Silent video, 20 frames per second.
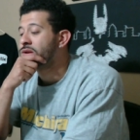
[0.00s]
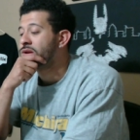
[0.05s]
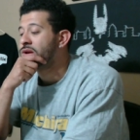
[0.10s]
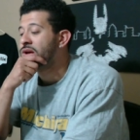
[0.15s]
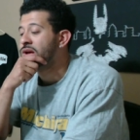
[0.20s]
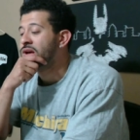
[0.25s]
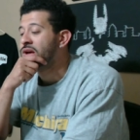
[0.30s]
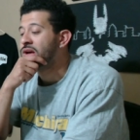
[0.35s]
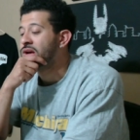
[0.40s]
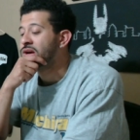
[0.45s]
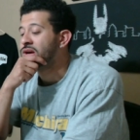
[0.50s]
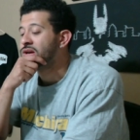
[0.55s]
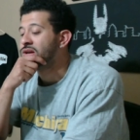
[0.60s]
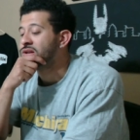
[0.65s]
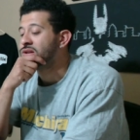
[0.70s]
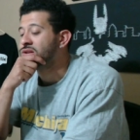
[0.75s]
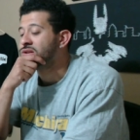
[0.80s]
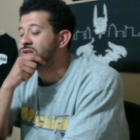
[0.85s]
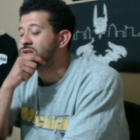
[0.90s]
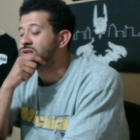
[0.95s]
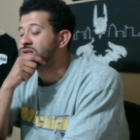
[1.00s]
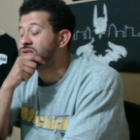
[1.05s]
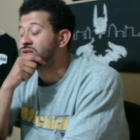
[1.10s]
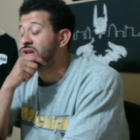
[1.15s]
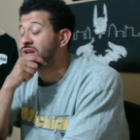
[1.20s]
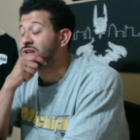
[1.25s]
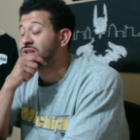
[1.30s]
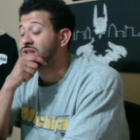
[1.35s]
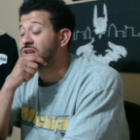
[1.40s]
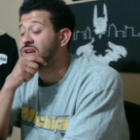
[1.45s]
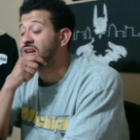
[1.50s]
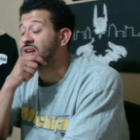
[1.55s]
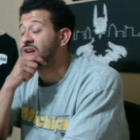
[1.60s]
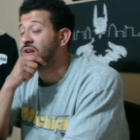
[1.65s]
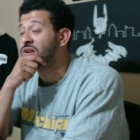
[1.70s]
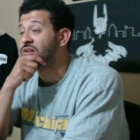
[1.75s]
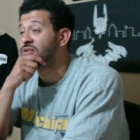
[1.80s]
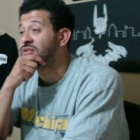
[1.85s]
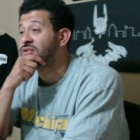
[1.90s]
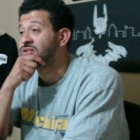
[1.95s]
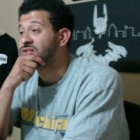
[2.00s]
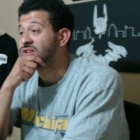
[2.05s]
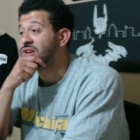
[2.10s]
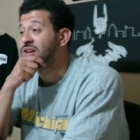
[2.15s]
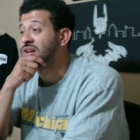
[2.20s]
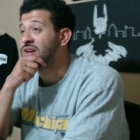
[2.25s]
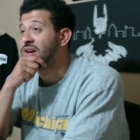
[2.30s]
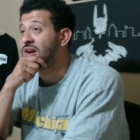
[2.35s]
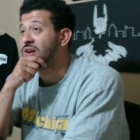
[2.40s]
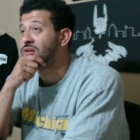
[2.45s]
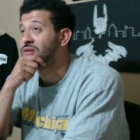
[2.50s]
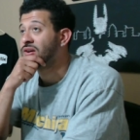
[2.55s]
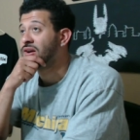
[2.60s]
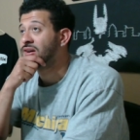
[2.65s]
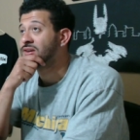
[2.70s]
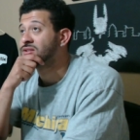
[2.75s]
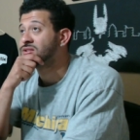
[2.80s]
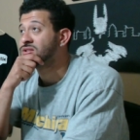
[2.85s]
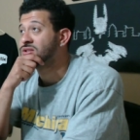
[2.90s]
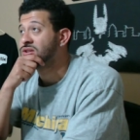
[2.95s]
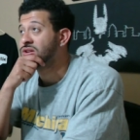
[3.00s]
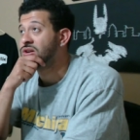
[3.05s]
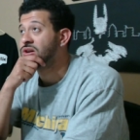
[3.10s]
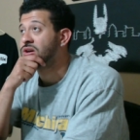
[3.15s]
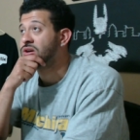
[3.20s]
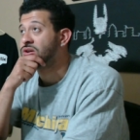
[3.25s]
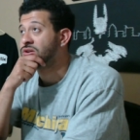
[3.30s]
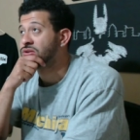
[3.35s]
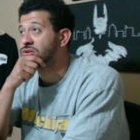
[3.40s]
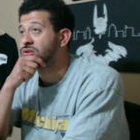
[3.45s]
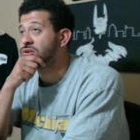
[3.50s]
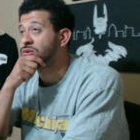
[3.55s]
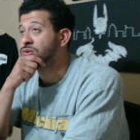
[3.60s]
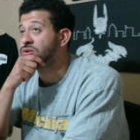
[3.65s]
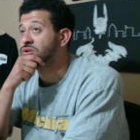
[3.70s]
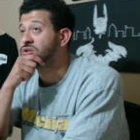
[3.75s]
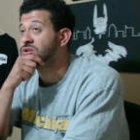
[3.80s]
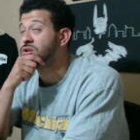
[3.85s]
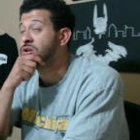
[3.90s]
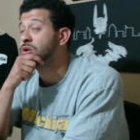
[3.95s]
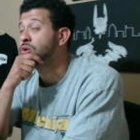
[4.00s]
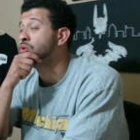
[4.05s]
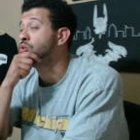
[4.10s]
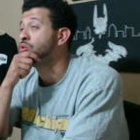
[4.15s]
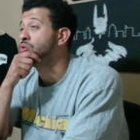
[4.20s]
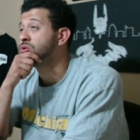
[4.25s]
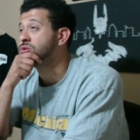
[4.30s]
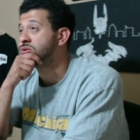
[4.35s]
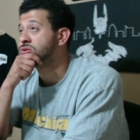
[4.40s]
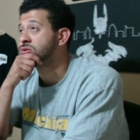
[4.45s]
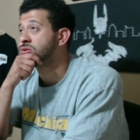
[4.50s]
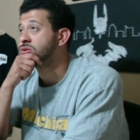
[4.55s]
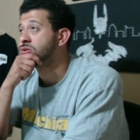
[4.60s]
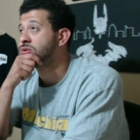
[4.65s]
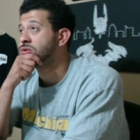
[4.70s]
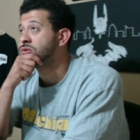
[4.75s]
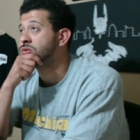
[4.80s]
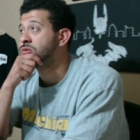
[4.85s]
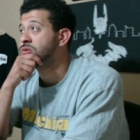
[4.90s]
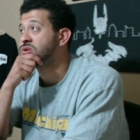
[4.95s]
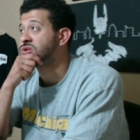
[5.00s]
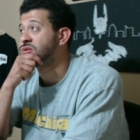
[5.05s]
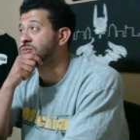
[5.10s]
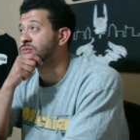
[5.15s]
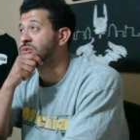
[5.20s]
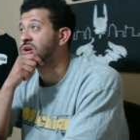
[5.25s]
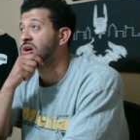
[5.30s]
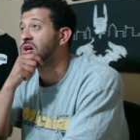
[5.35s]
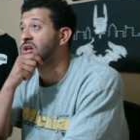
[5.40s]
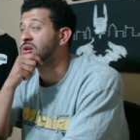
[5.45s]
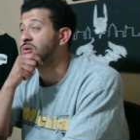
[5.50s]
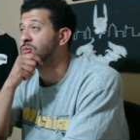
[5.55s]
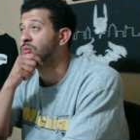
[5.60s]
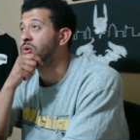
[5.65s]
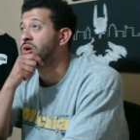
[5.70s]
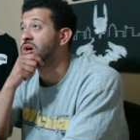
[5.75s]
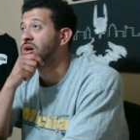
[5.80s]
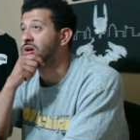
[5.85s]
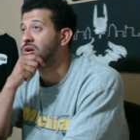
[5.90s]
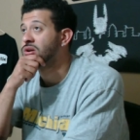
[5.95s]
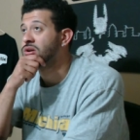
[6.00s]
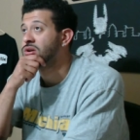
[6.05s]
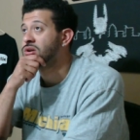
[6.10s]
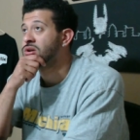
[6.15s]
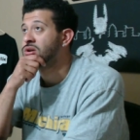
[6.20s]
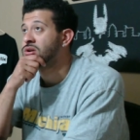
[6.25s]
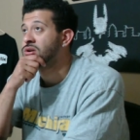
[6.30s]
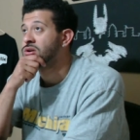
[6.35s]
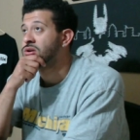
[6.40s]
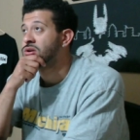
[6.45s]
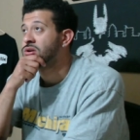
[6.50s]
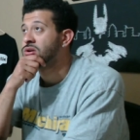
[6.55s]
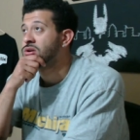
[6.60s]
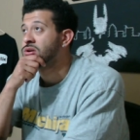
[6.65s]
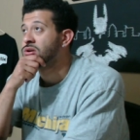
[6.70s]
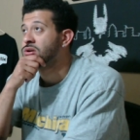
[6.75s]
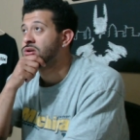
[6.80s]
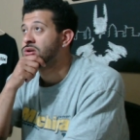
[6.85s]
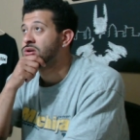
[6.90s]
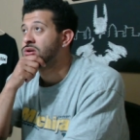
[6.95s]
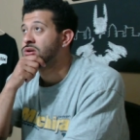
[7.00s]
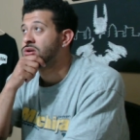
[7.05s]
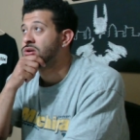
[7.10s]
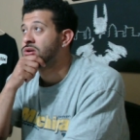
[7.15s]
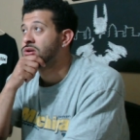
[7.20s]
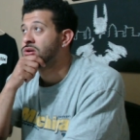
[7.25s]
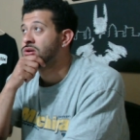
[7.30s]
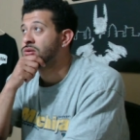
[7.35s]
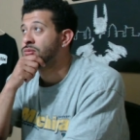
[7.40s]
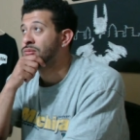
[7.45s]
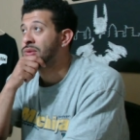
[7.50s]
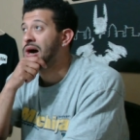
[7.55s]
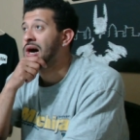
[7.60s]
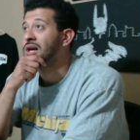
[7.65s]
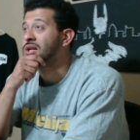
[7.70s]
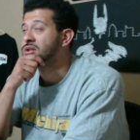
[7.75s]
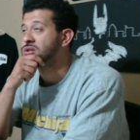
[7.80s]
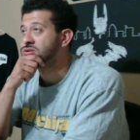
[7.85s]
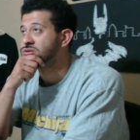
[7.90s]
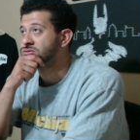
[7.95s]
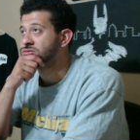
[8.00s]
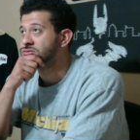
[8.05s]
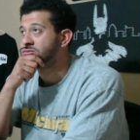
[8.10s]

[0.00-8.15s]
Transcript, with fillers: and trying to take all take out Godzilla Earth, who is huge, with some Gundam Wing bots.